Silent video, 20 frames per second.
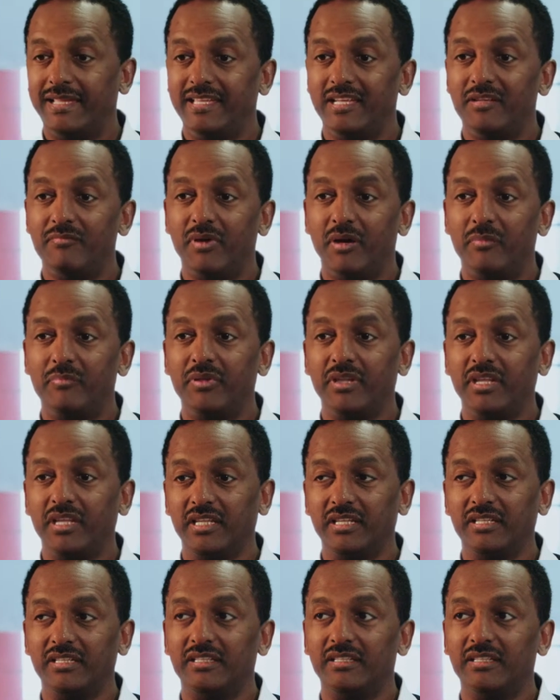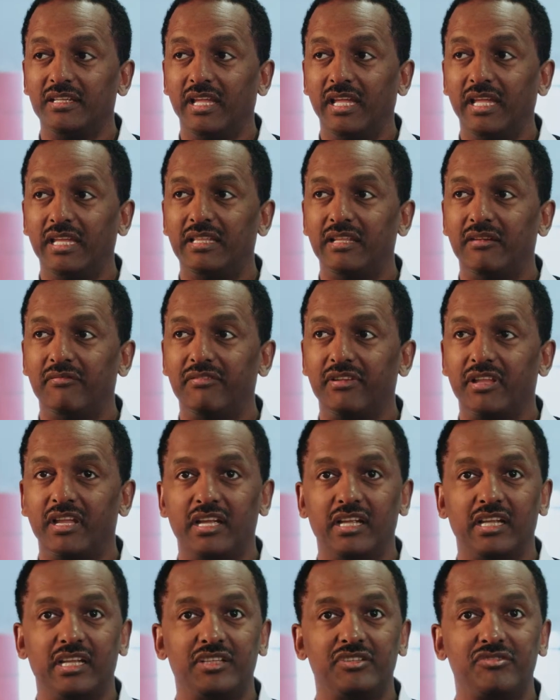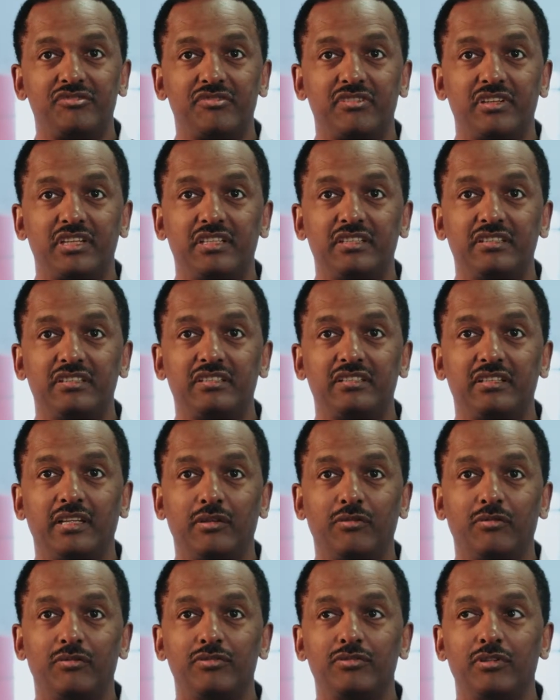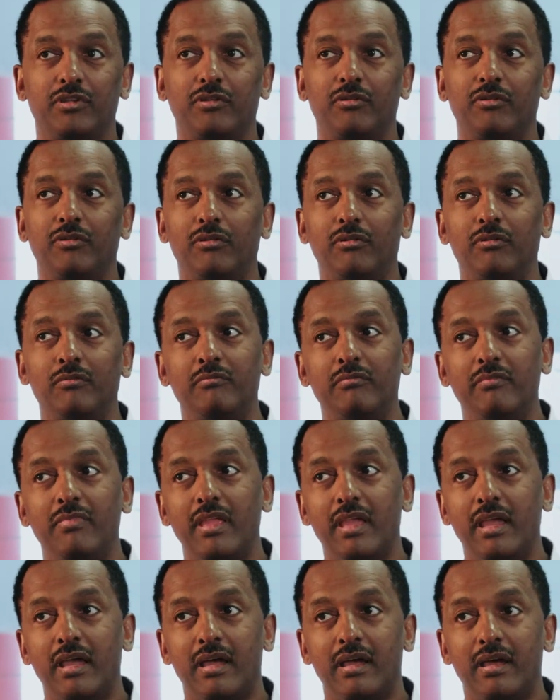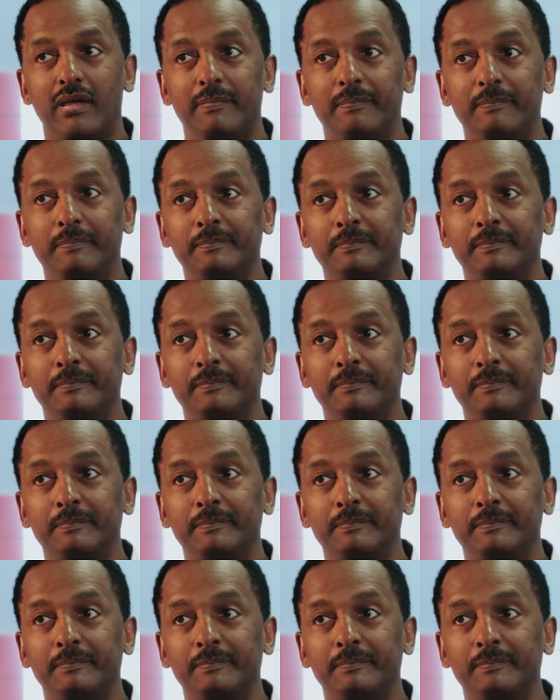did mapping in 8 African countries and also in Colombia,